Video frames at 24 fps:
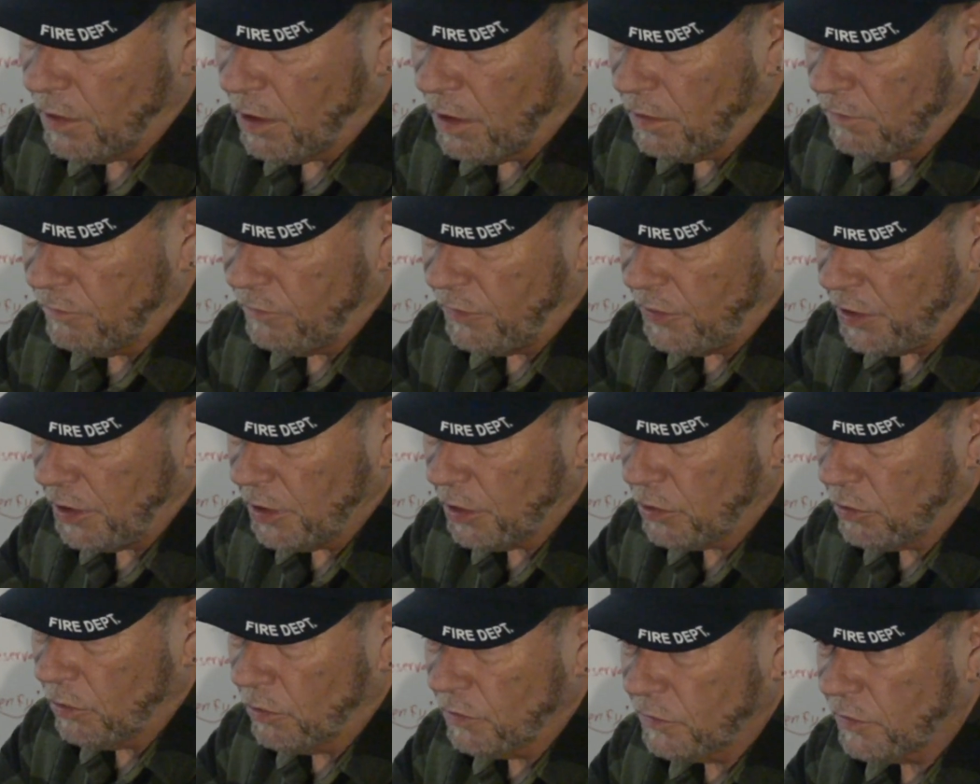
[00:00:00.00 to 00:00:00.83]
of
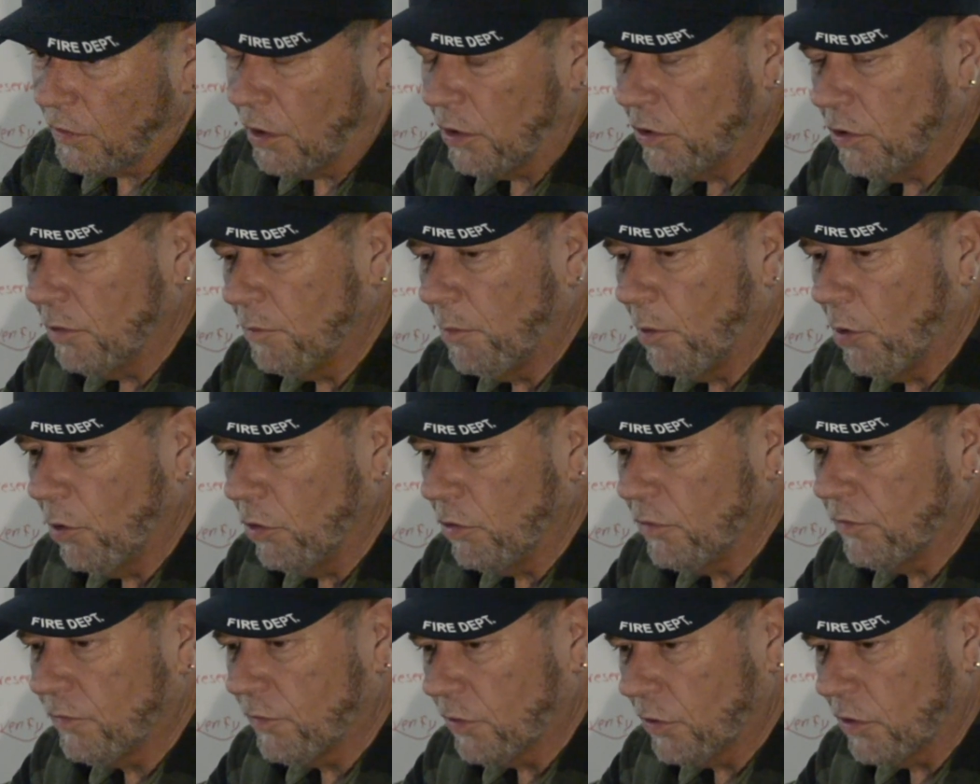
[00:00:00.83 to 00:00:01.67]
vehicles on the
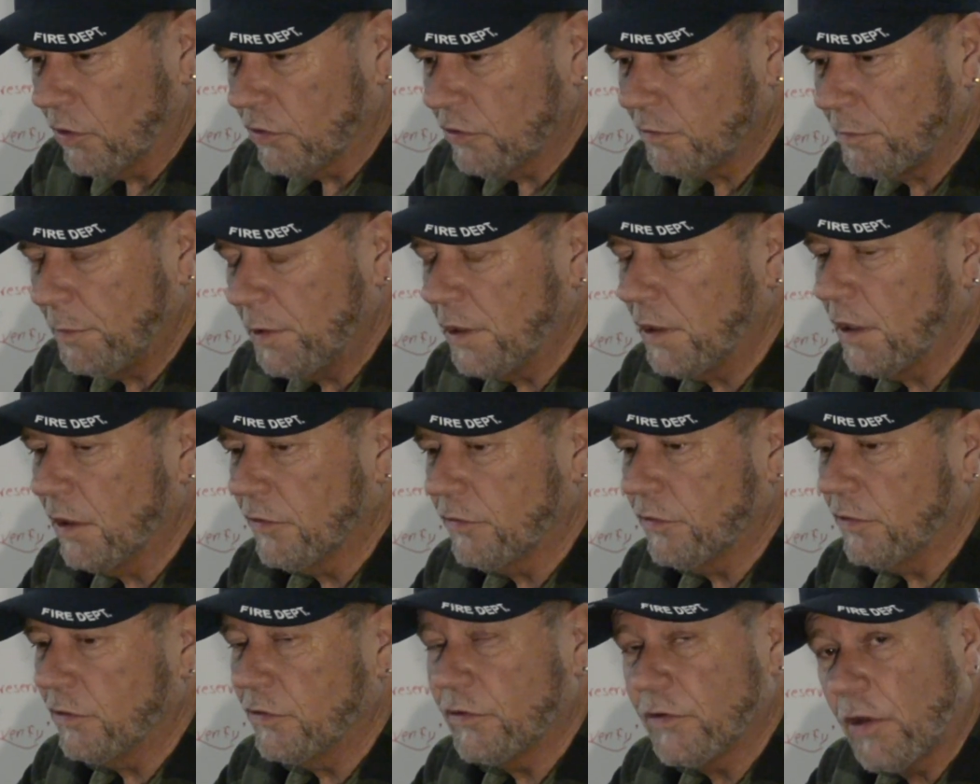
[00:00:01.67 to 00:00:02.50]
boat first
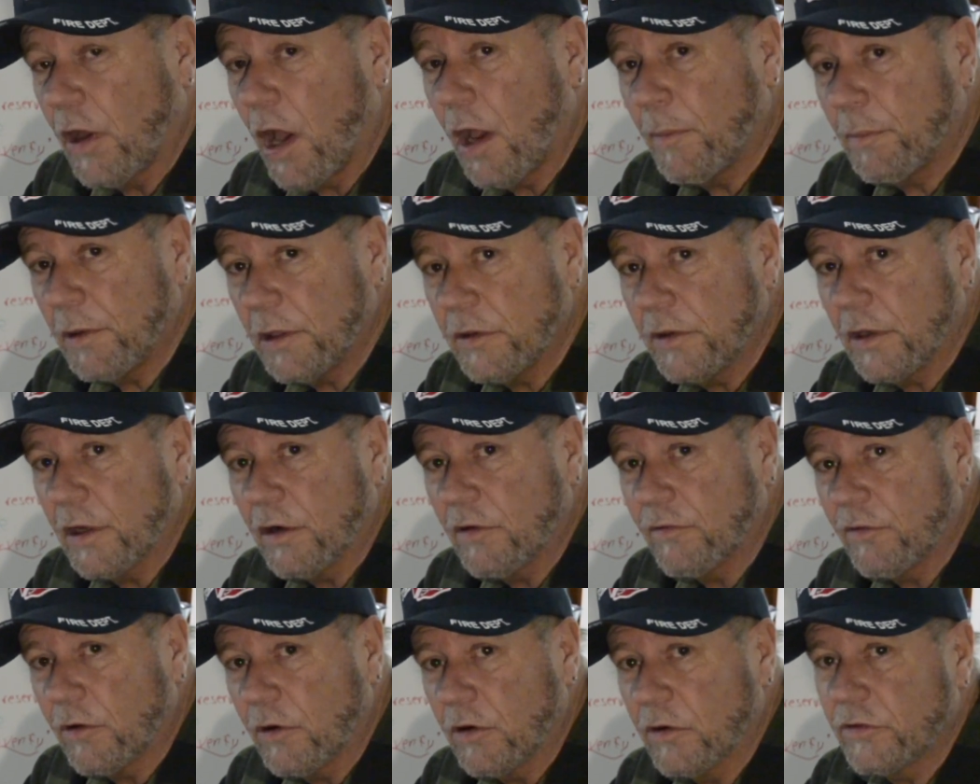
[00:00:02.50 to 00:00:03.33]
because they're stopping there
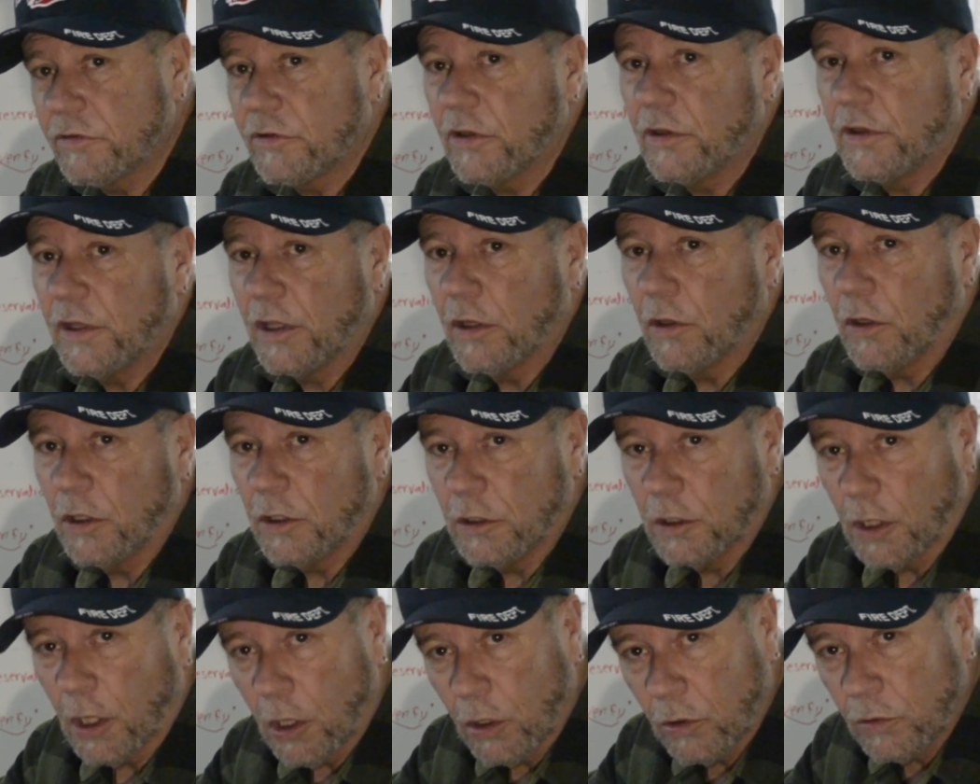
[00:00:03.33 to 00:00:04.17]
first and they'll
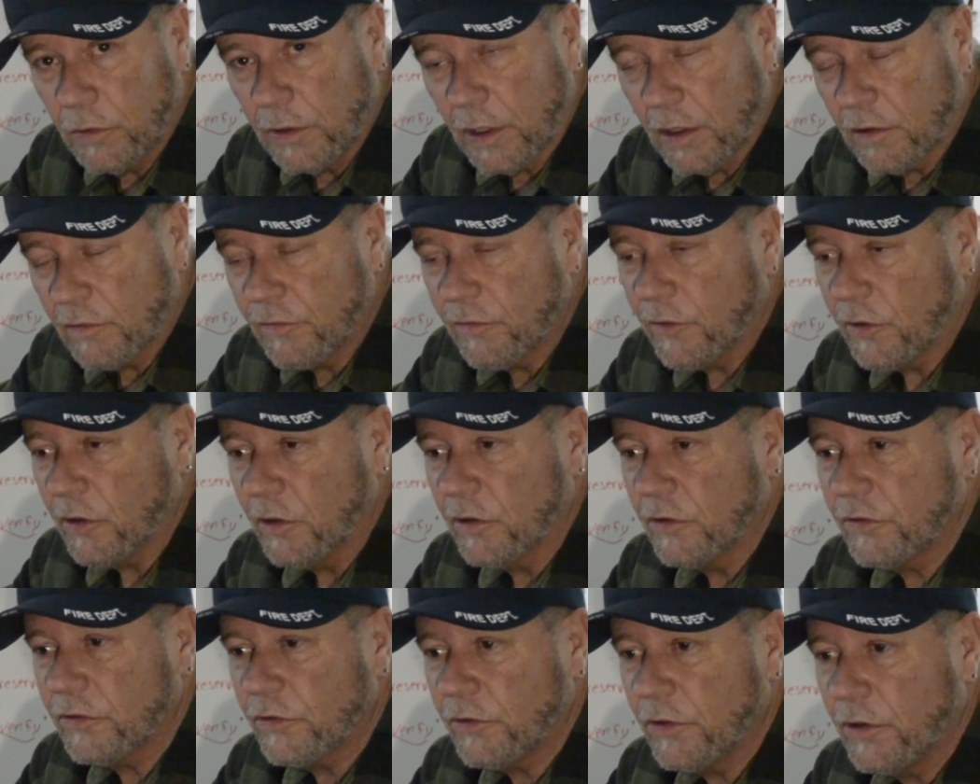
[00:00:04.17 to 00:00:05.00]
unload there
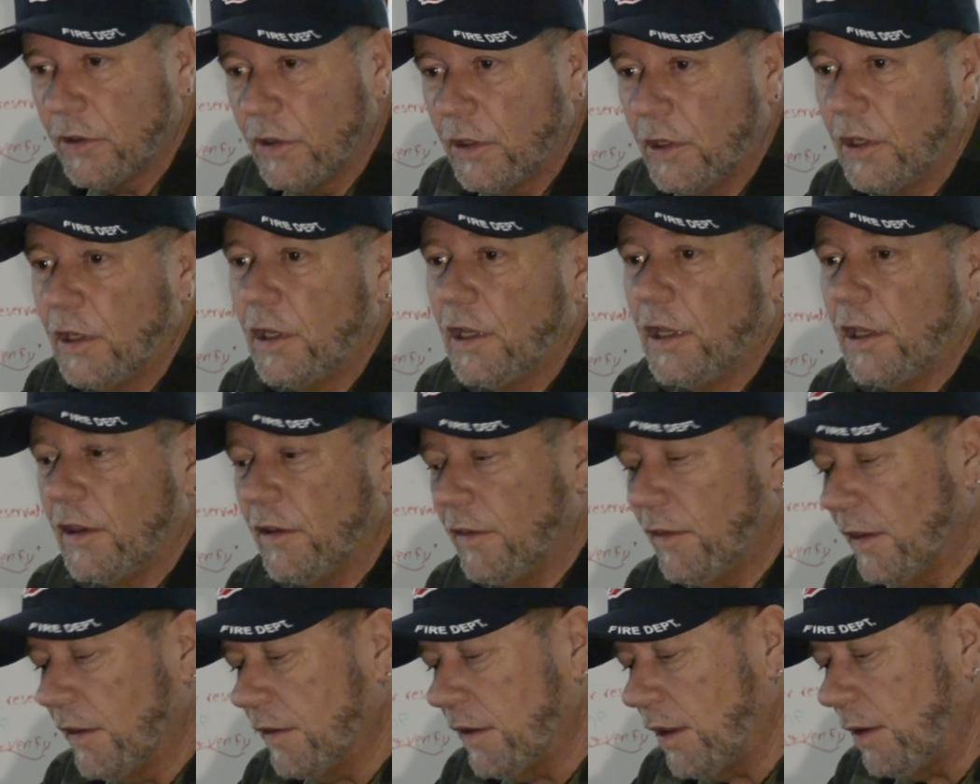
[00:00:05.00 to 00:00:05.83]
first,
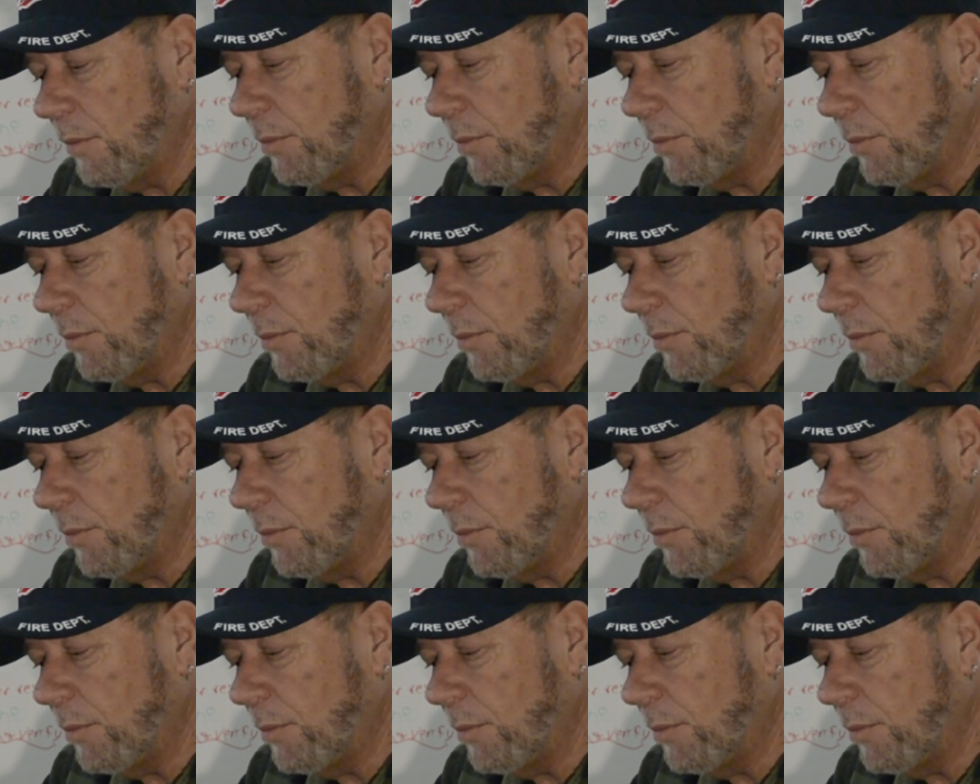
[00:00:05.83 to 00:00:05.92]
then they